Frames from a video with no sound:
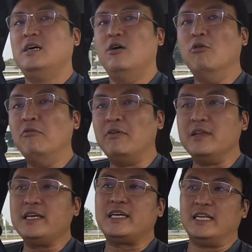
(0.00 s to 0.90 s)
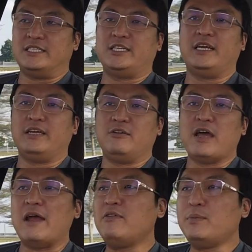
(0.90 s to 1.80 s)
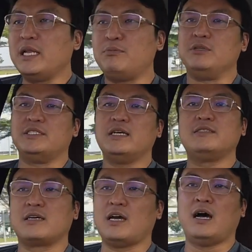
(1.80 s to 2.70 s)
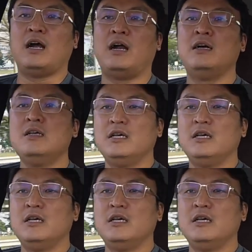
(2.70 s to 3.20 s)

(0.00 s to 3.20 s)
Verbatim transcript: overly cliche. You know, everybody presents a car,